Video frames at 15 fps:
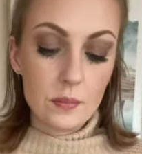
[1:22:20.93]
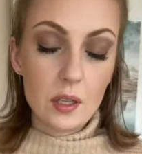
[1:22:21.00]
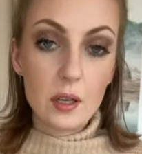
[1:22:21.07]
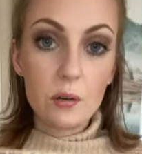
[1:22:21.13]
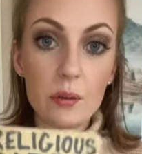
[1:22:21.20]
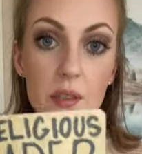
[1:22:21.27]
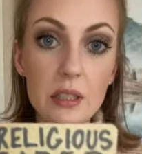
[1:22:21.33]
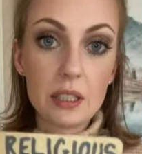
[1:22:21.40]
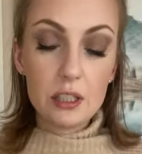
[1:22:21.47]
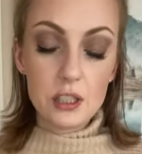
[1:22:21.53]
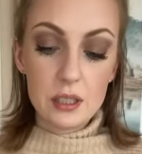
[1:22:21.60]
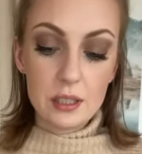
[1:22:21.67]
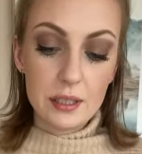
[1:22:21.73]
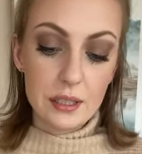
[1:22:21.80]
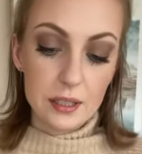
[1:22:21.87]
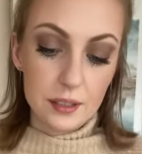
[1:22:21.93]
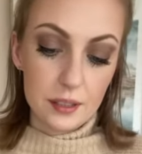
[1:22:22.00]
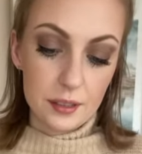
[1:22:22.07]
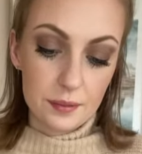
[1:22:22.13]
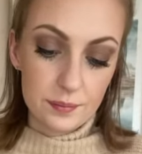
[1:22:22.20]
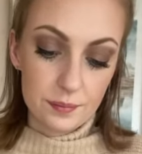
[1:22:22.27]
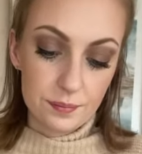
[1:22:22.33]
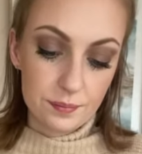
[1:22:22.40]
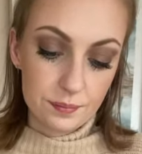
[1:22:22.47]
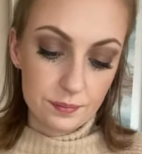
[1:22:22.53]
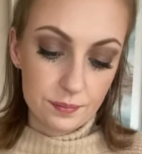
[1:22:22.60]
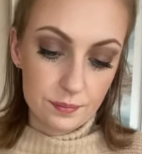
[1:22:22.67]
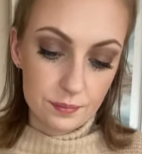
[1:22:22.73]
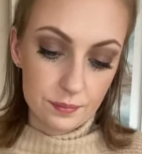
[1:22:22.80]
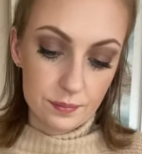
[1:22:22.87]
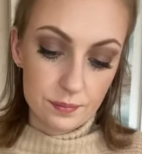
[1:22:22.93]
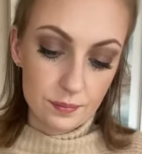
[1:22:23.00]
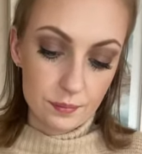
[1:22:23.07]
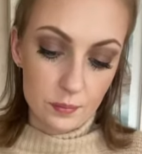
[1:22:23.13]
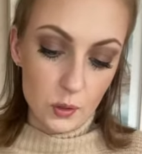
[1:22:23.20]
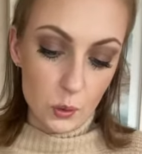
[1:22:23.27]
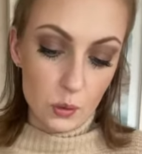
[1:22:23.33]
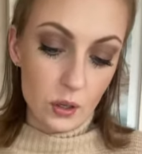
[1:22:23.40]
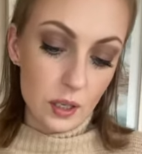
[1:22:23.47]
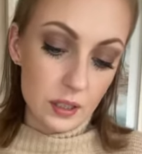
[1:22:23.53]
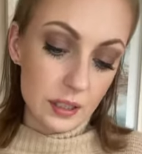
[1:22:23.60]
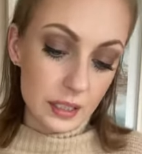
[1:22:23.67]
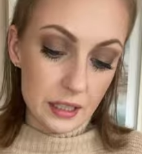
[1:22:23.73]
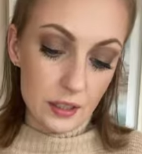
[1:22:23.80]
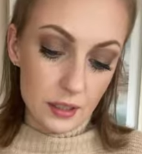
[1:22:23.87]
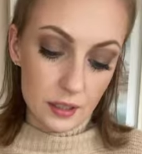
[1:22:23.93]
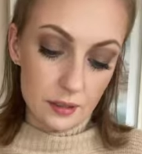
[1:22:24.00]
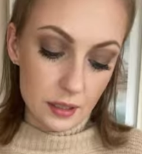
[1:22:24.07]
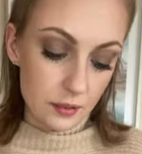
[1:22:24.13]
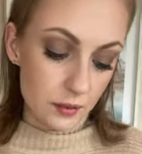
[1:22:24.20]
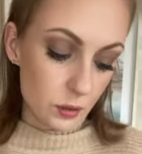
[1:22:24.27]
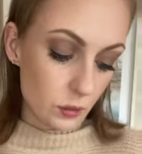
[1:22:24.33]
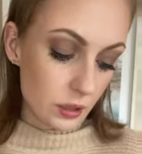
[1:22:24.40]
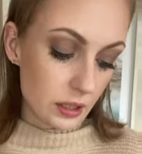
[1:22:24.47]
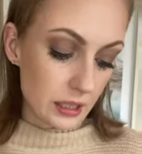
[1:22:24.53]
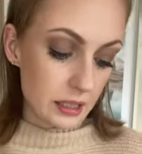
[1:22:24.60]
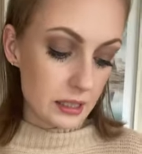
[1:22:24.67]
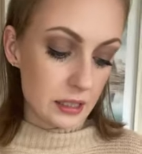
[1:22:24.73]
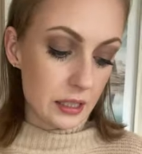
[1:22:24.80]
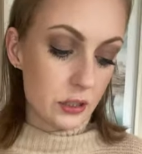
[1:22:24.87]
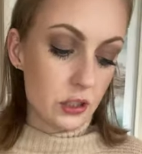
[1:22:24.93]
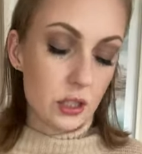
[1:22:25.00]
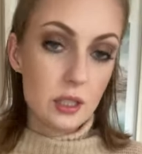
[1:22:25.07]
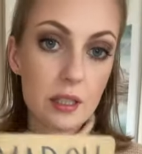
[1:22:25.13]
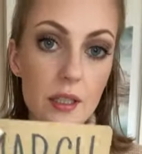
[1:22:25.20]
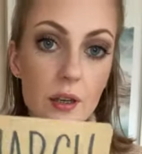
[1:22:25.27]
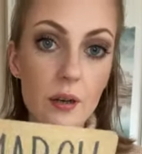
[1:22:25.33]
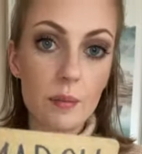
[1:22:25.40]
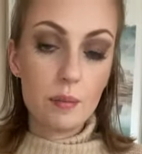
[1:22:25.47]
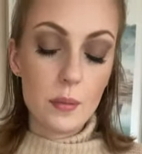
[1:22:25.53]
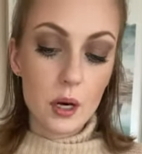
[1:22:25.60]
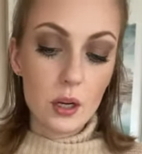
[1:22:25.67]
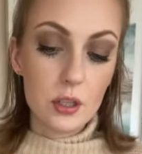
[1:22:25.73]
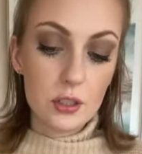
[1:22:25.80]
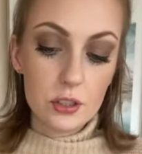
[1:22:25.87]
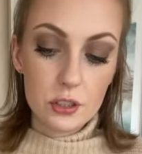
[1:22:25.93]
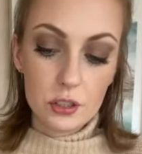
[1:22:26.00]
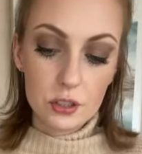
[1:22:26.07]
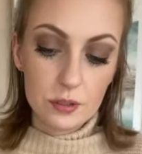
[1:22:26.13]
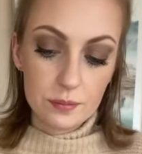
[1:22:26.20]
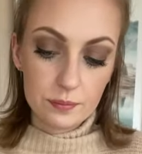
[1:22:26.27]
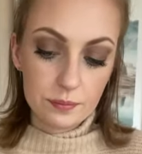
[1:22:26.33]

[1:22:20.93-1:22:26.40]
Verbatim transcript: a religious leader, or a leader of an organization here, March,